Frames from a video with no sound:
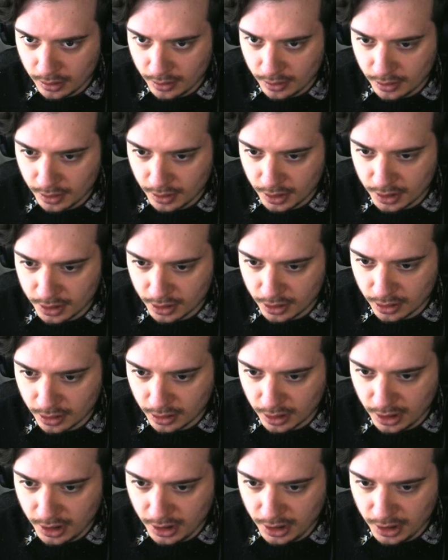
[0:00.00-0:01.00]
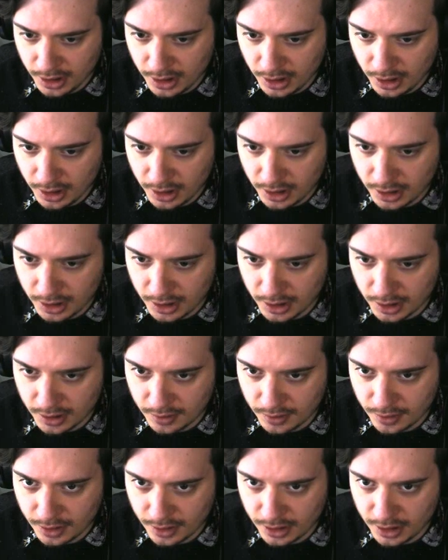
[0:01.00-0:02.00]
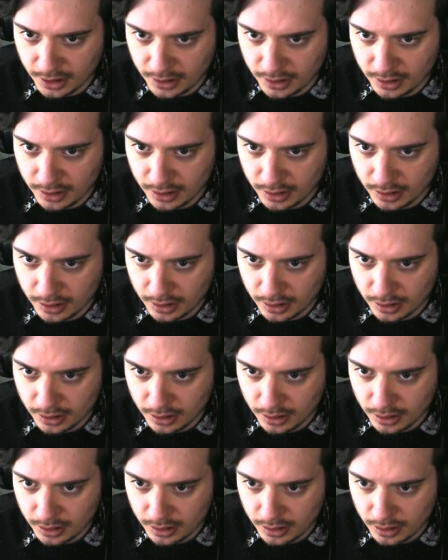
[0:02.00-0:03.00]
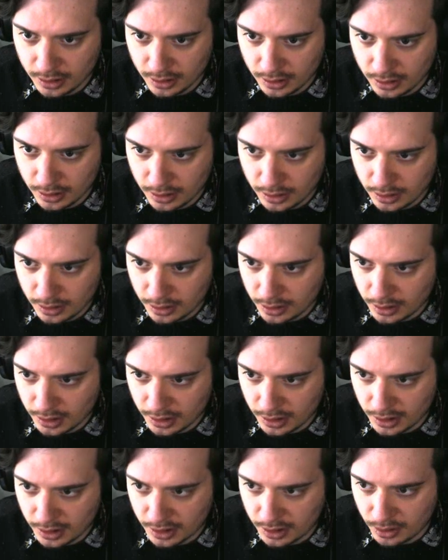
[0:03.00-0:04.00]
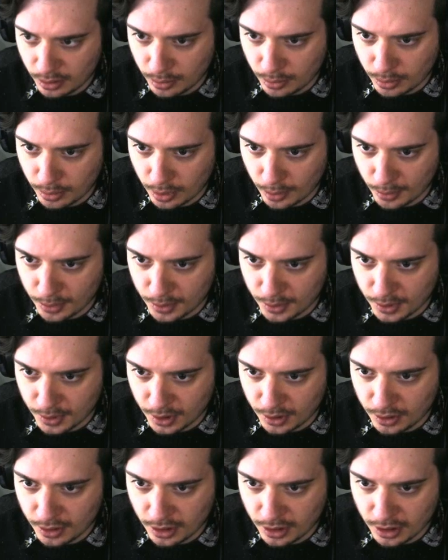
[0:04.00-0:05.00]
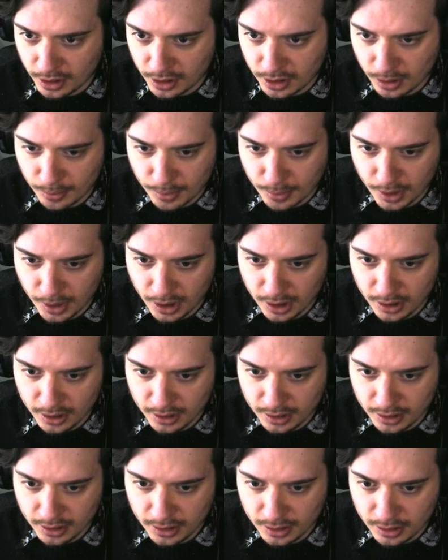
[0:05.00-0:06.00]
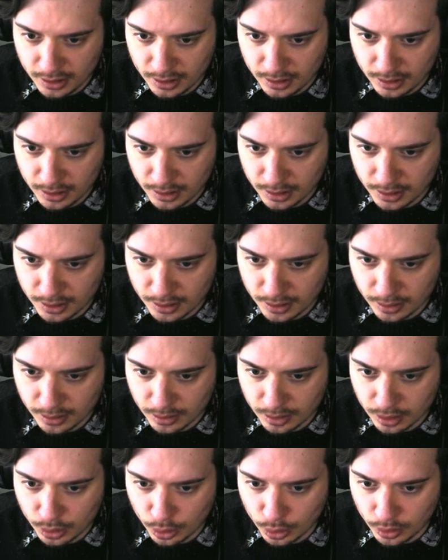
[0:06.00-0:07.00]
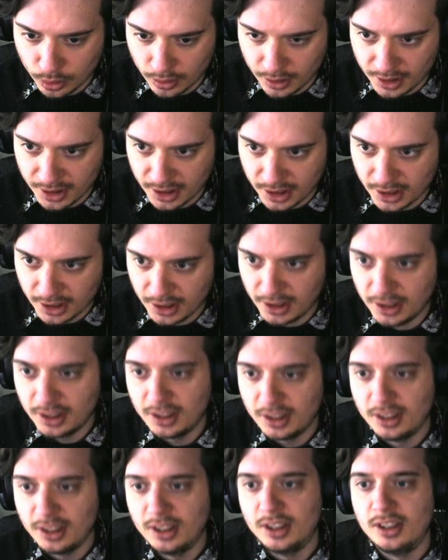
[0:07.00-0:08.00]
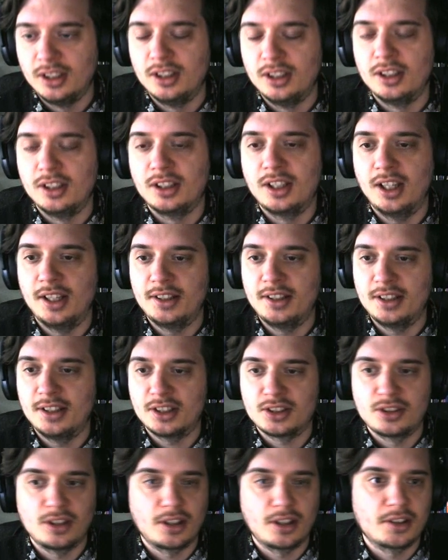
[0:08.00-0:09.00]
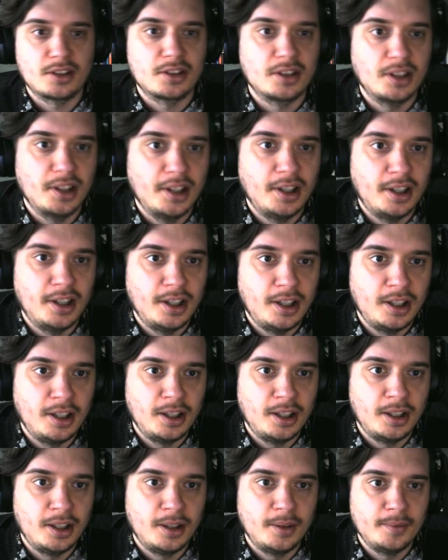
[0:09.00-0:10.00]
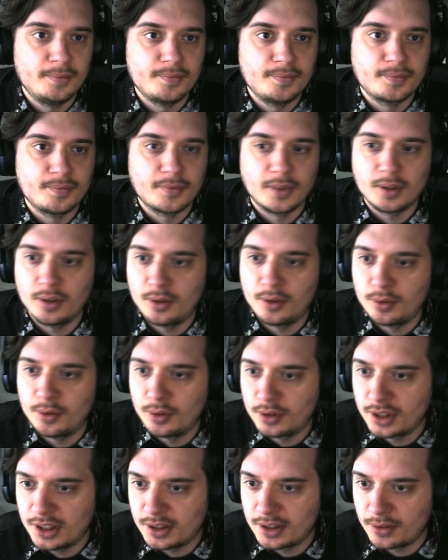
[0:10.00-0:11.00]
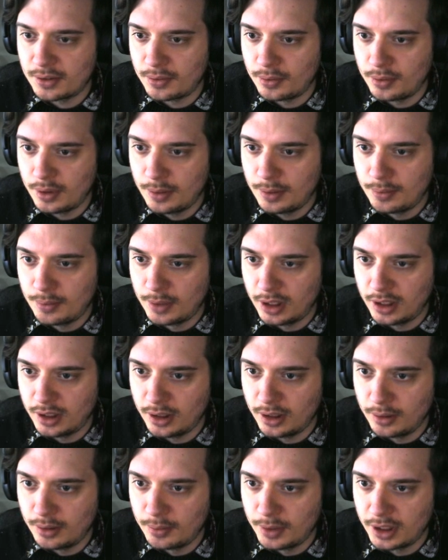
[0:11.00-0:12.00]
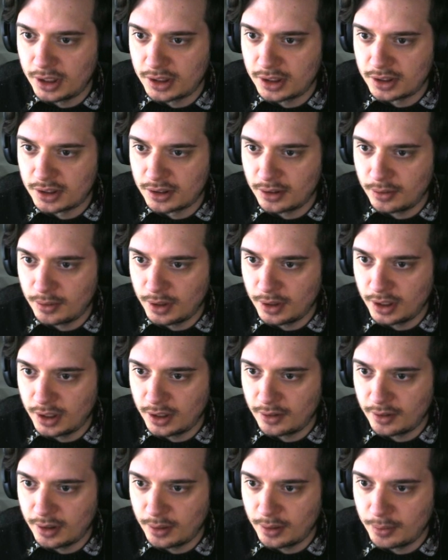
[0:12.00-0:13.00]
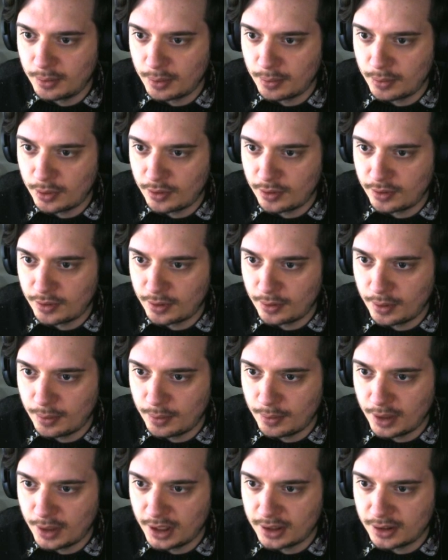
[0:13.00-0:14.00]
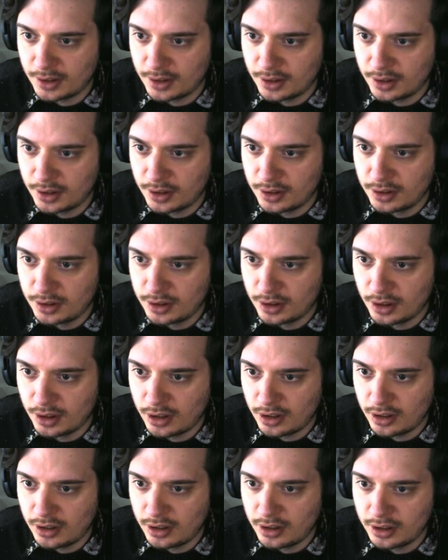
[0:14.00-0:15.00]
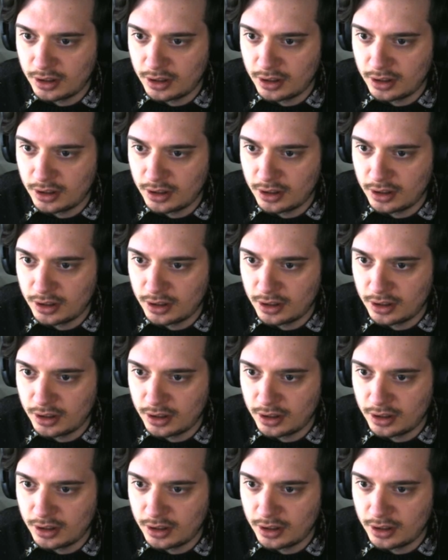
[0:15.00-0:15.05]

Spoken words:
This is all keyed here. It's fine. There's no problems with the dog jumping in. That's all cool and dandy. Okay, this shot. I'm gonna rotate the rim a little bit so we have a little bit more of a rim light on the dog.